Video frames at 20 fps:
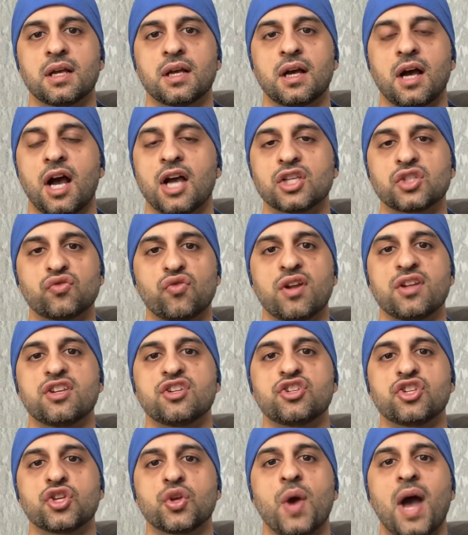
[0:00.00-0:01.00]
I surrender
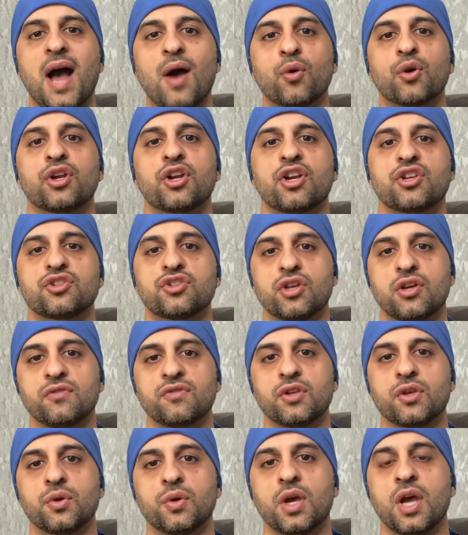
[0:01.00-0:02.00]
to you. How can I serve
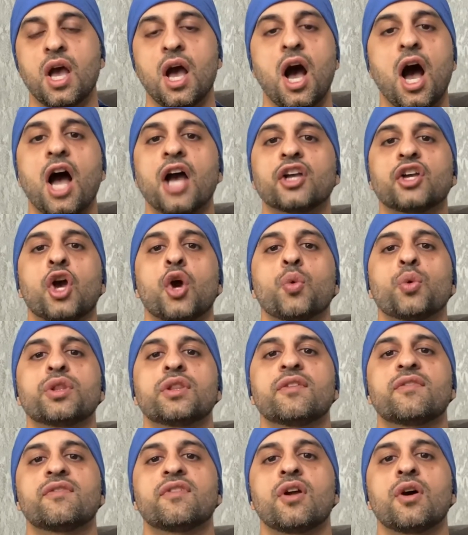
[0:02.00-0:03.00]
you? I go with the
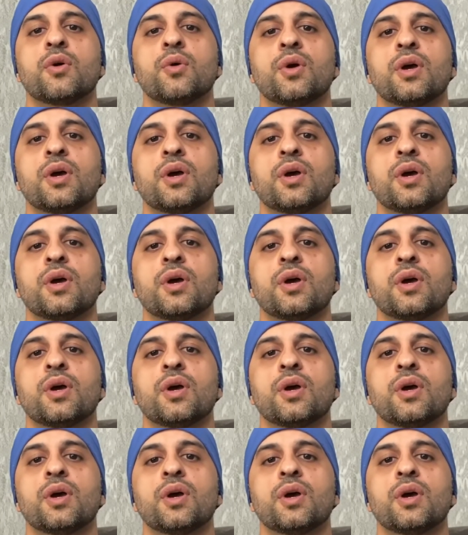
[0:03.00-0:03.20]
flow.